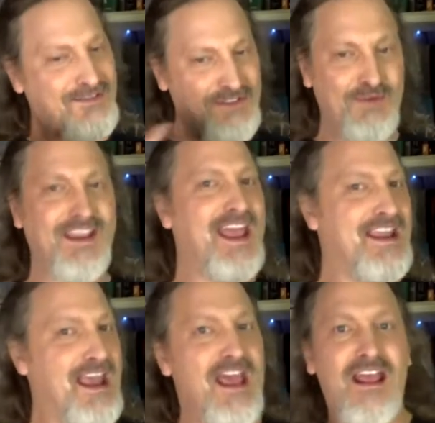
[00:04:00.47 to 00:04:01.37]
so
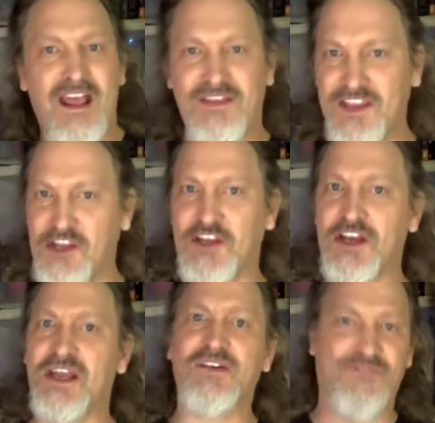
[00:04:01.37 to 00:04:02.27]
again, I think a
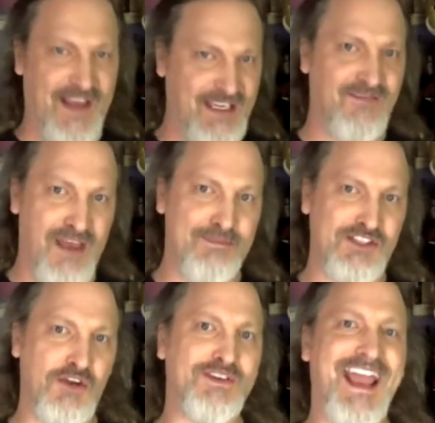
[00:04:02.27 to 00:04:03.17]
good, effective
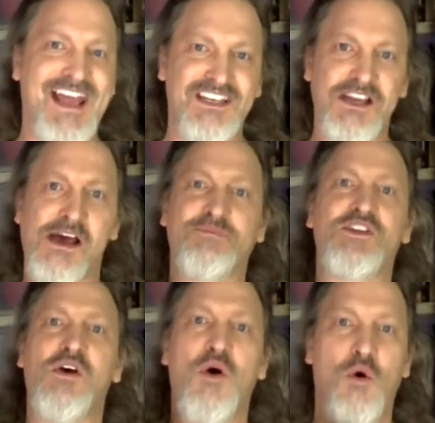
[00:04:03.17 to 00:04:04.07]
episode catching up
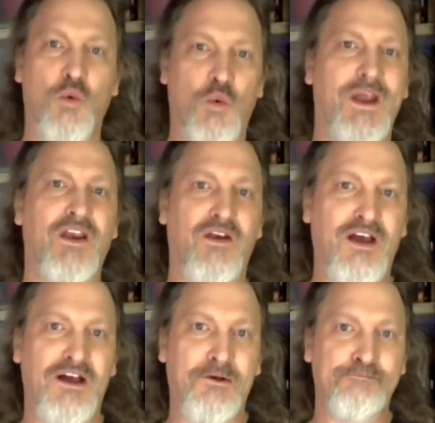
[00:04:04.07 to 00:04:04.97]
where
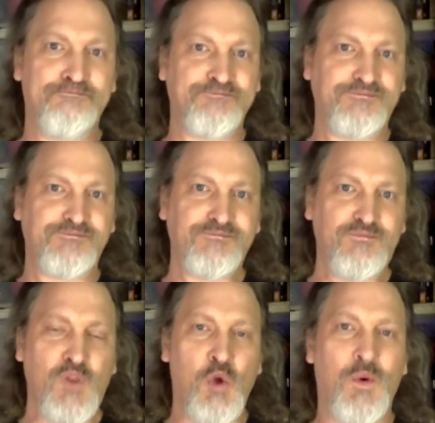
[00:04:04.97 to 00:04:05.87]

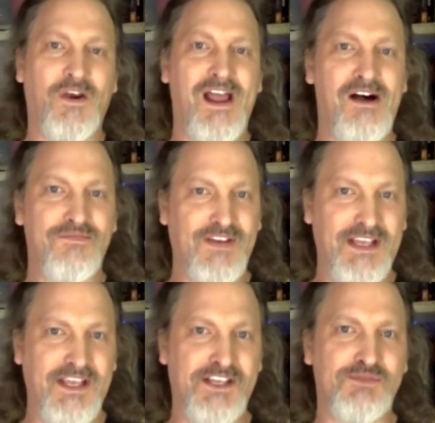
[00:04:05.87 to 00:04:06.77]
Alpha
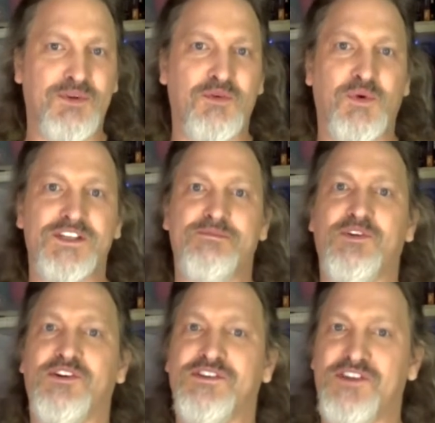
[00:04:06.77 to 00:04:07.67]
is, where the
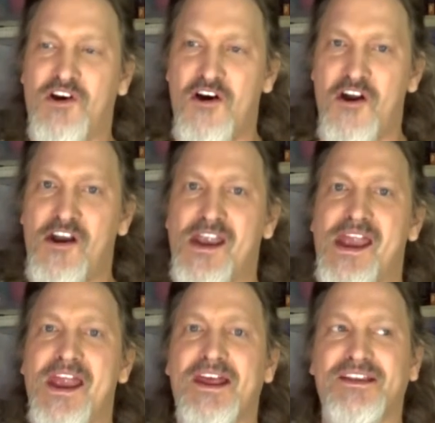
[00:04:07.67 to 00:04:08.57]
Whisperers are,
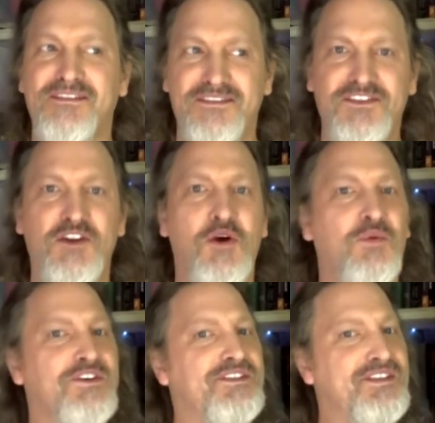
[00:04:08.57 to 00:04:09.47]
and, you know,
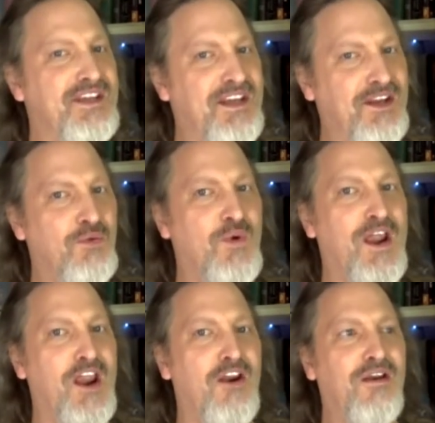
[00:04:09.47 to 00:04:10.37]
we're seeing
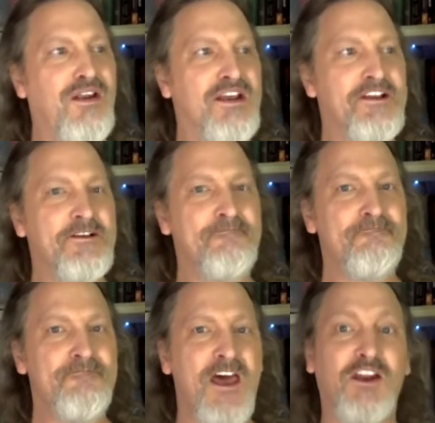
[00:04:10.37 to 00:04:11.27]
where
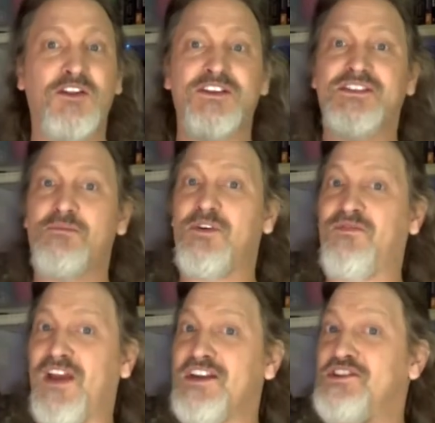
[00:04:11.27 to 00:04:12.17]
not only some
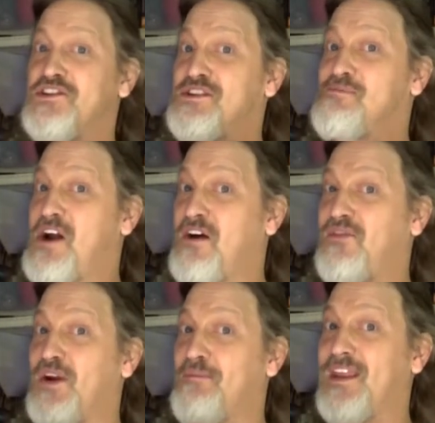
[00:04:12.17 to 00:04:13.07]
revenge and some
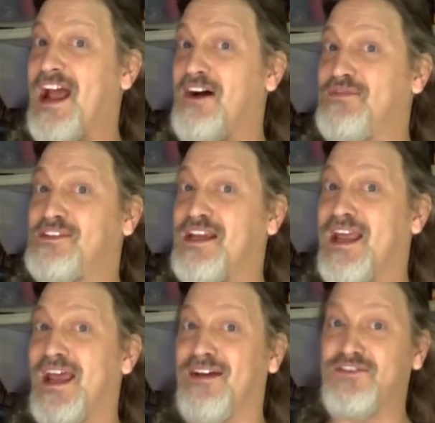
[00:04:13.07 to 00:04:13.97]
cover-up that Alpha's going
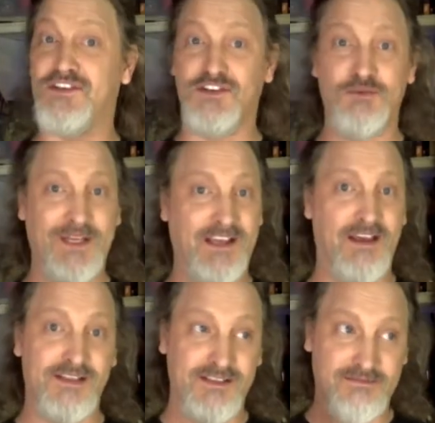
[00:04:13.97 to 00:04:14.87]
to have to do,
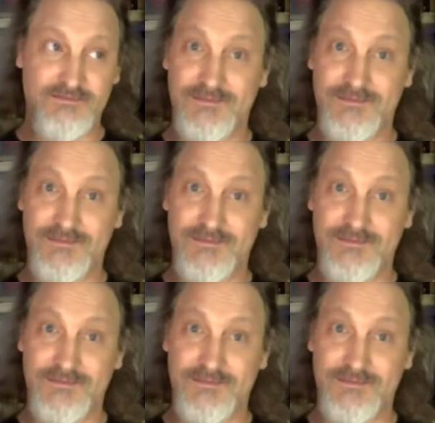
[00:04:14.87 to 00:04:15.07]
because